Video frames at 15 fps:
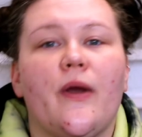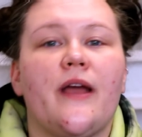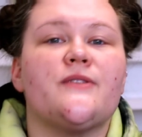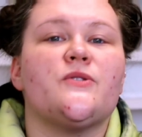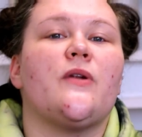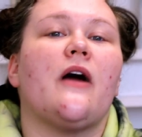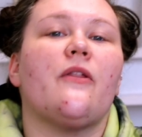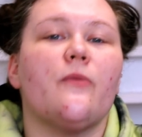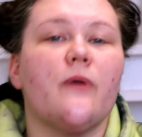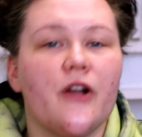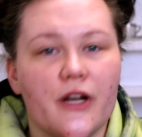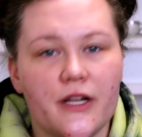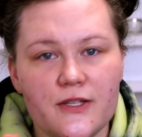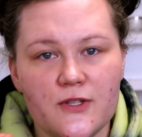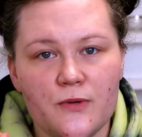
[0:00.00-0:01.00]
Okay, so now that we're
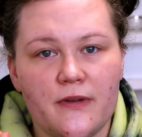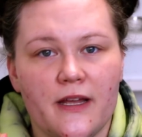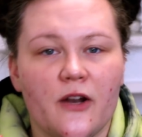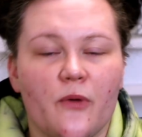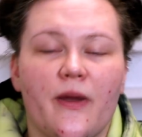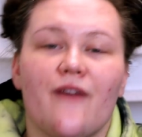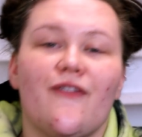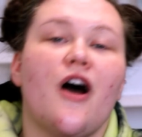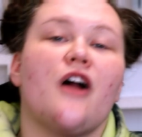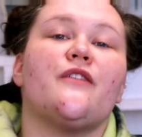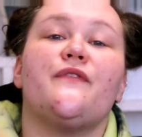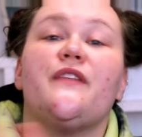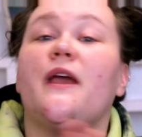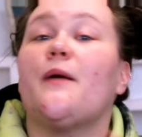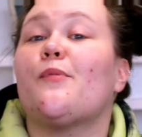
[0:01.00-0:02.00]
good and zoomed in and we have all
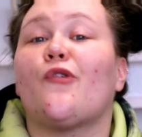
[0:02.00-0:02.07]
of the